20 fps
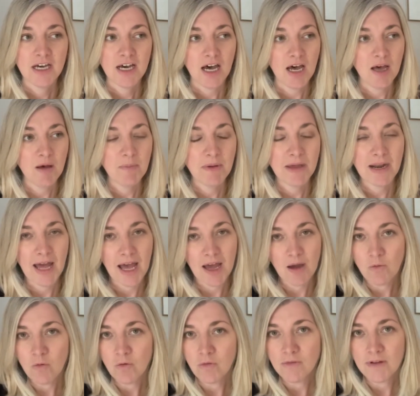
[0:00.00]
But I
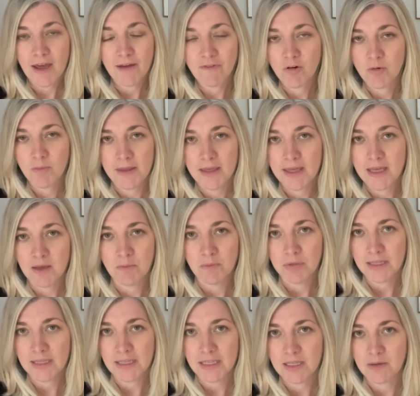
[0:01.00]
will never be
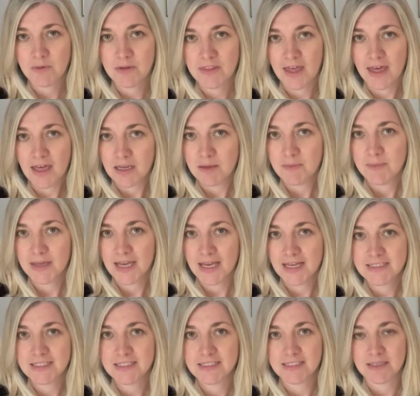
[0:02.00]
completely without it
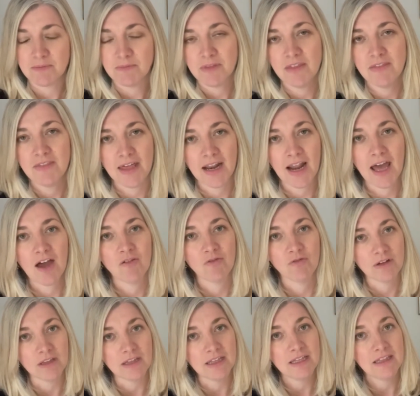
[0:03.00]
because it's something that I
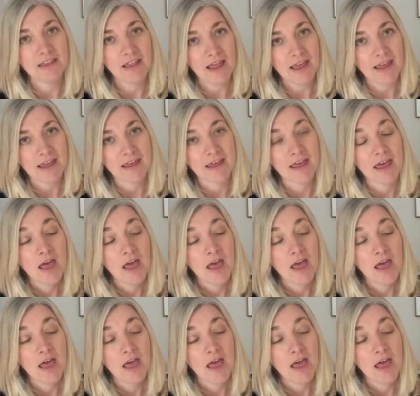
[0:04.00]
really like.